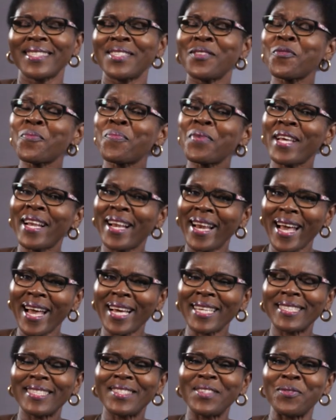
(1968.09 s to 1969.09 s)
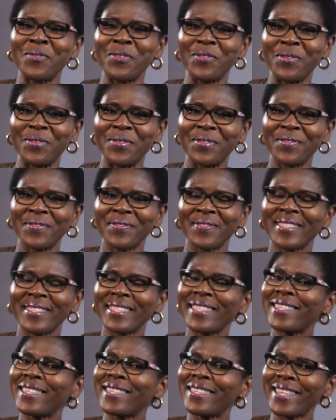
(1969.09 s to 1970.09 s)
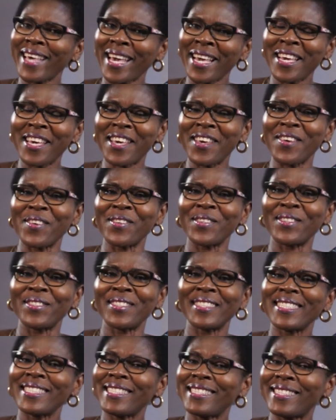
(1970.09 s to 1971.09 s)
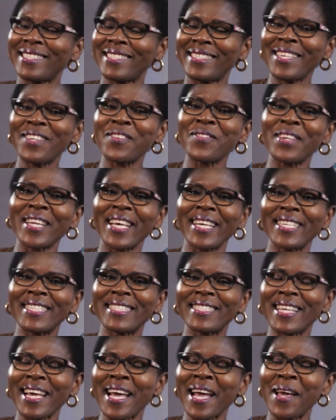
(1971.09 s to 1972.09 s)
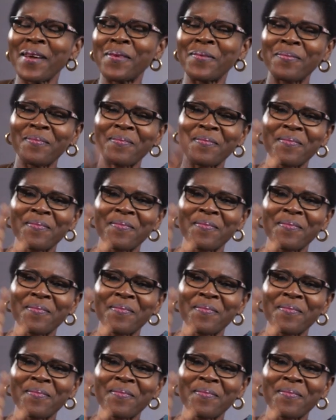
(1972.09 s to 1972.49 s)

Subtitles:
You'll be glad you do. Thank you. See you next time.